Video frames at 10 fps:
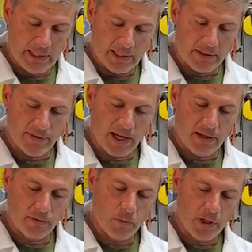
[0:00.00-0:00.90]
the valve.
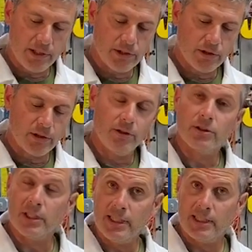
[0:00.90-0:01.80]
One is you can use a
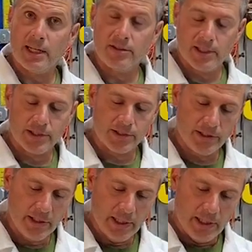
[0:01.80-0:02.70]
leak down
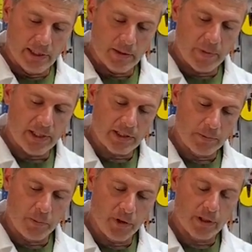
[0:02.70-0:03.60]
tester to basically
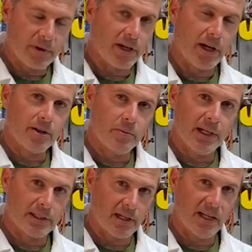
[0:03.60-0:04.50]
put about
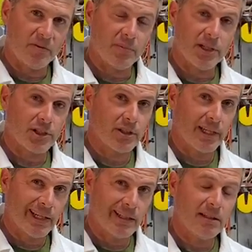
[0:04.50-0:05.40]
100 psi of pressure
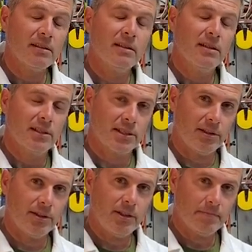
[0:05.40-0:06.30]
in the
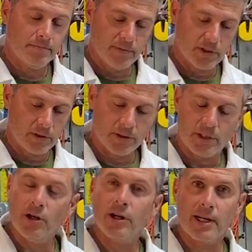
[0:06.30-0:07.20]
cylinder. So just
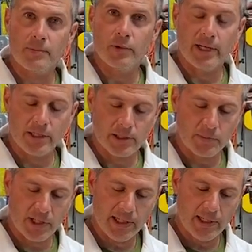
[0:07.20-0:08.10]
hook it up to an air
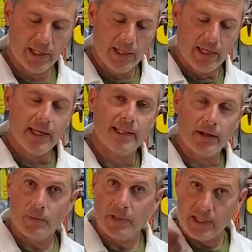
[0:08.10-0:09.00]
supply, and that
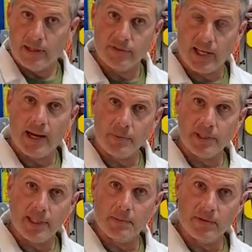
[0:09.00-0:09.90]
will be enough to happily
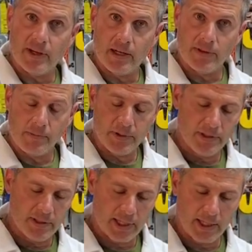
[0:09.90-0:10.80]
keep the valve up
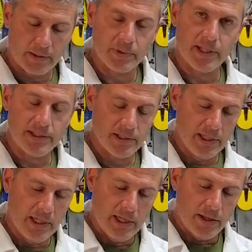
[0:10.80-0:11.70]
uh, in place.
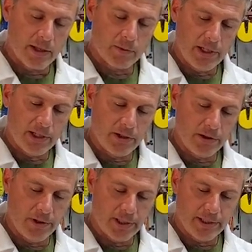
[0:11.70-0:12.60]
The other way you can
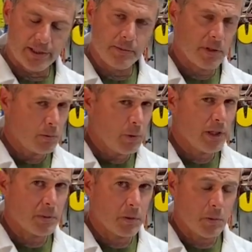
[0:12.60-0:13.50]
do it, and this seems a little
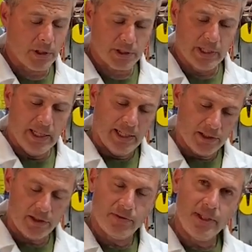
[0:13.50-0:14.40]
weird, but it works, is
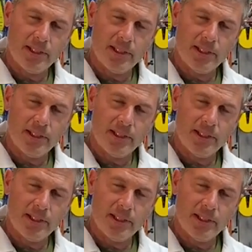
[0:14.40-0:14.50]
just feed